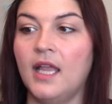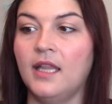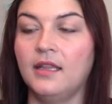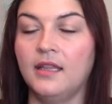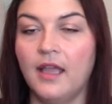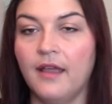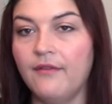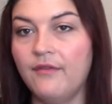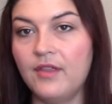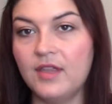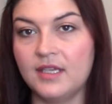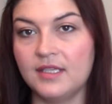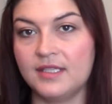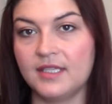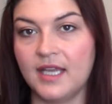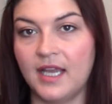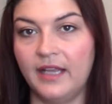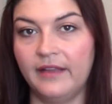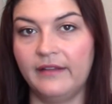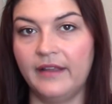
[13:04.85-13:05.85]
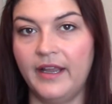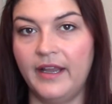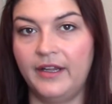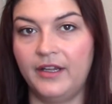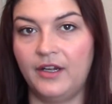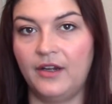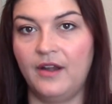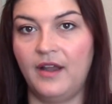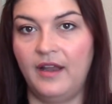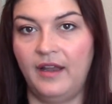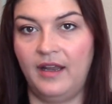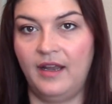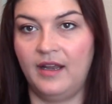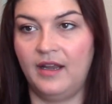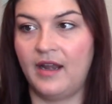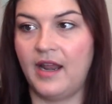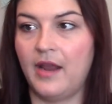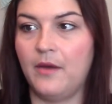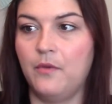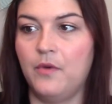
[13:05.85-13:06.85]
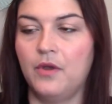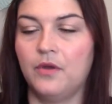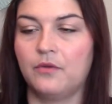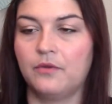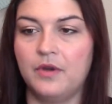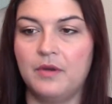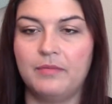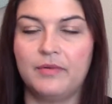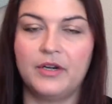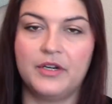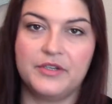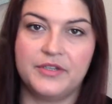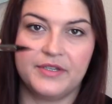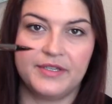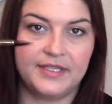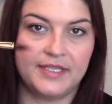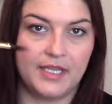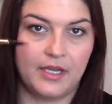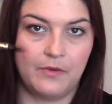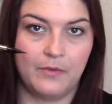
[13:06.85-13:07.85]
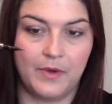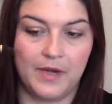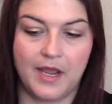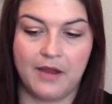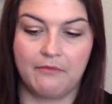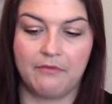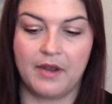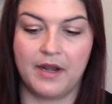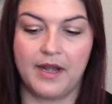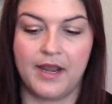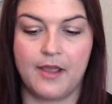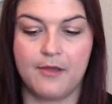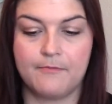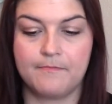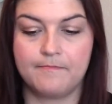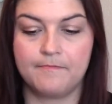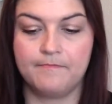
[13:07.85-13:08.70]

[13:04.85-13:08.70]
love this eyeliner and I will repurchase it when I run out.